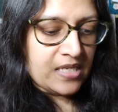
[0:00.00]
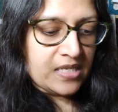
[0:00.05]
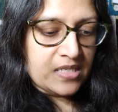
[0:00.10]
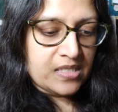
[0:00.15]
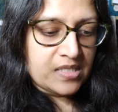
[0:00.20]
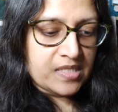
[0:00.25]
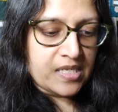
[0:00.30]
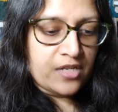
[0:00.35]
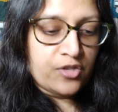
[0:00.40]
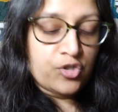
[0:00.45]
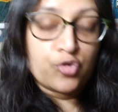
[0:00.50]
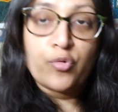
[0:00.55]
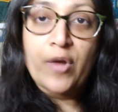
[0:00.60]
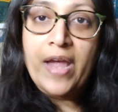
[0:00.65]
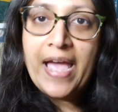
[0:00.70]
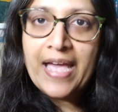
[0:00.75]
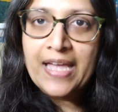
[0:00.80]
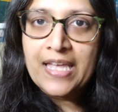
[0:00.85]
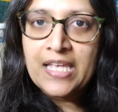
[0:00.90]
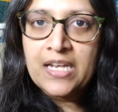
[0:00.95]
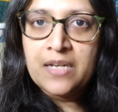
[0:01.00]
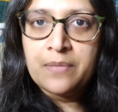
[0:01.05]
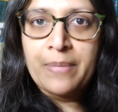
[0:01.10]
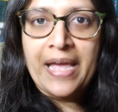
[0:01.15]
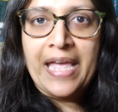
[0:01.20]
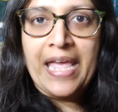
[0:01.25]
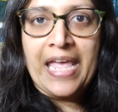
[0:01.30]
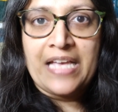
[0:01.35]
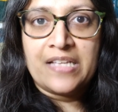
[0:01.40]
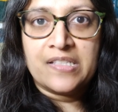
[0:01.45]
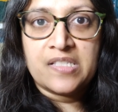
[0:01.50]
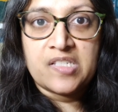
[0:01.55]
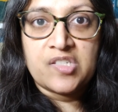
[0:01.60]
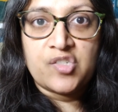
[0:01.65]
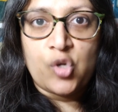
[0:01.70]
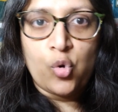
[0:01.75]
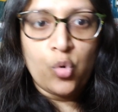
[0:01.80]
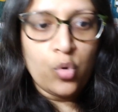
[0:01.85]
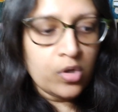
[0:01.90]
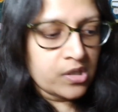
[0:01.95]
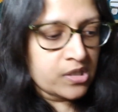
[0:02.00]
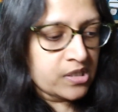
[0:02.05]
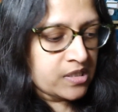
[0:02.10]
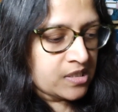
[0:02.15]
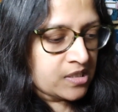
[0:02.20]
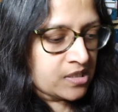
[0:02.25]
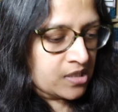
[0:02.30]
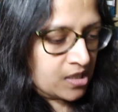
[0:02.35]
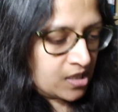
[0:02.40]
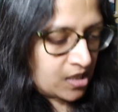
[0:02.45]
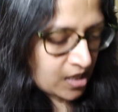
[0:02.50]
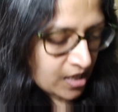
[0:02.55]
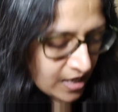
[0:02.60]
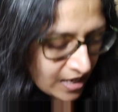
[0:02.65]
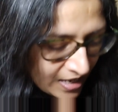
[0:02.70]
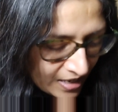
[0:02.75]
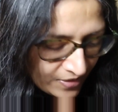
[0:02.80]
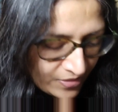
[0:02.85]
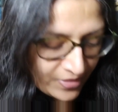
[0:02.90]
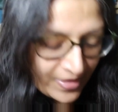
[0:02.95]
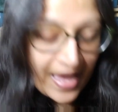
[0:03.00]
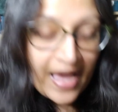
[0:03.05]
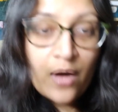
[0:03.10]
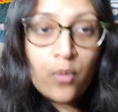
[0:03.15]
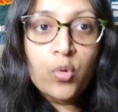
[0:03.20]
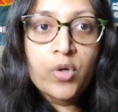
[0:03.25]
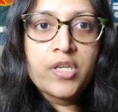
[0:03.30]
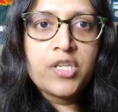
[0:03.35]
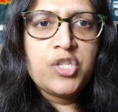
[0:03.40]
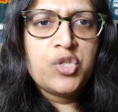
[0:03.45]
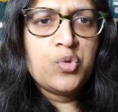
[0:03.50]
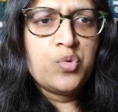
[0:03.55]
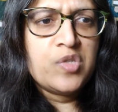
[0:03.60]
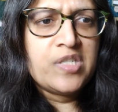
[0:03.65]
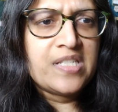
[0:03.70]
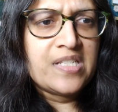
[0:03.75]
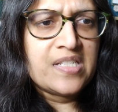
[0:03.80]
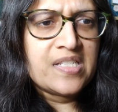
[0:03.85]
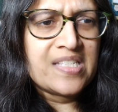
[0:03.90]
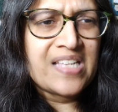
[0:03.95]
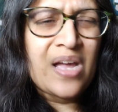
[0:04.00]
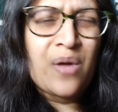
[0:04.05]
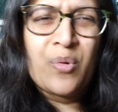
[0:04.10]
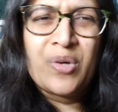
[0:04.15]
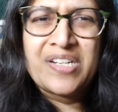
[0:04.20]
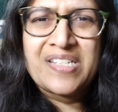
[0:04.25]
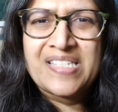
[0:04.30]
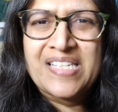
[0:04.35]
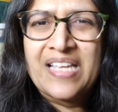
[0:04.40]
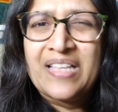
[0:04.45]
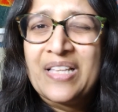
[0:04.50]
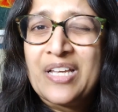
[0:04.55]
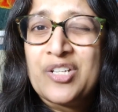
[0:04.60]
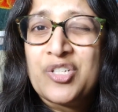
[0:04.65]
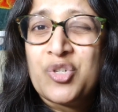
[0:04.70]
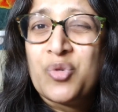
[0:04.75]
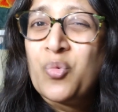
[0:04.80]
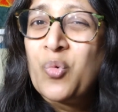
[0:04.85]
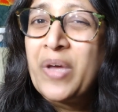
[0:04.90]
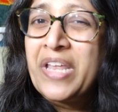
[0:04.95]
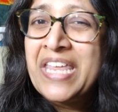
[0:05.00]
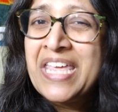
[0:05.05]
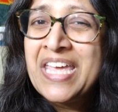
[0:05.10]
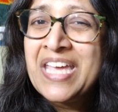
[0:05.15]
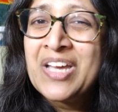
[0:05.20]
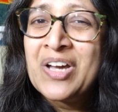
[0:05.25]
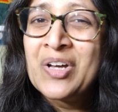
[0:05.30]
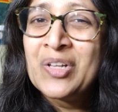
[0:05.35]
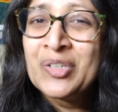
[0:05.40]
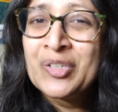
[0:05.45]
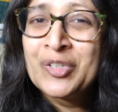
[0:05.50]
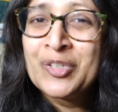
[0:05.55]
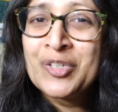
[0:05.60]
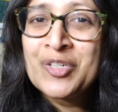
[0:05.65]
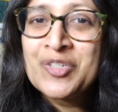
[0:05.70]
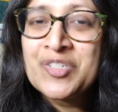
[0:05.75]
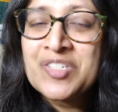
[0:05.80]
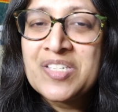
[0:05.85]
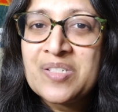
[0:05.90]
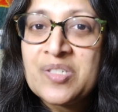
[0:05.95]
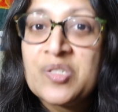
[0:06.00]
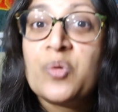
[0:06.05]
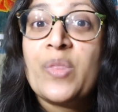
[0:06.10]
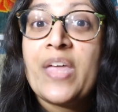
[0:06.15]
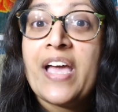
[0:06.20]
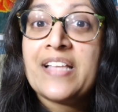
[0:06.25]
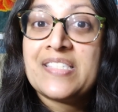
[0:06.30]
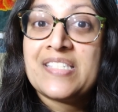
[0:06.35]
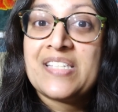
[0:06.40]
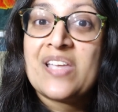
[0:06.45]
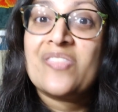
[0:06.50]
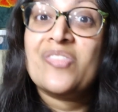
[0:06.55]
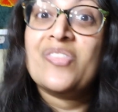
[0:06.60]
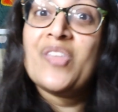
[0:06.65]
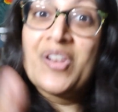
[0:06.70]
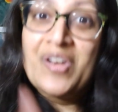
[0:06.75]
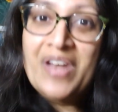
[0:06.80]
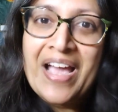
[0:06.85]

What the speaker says: is a dragon by Stokes. And that one uses, I want to say like 20 colors. So that's like the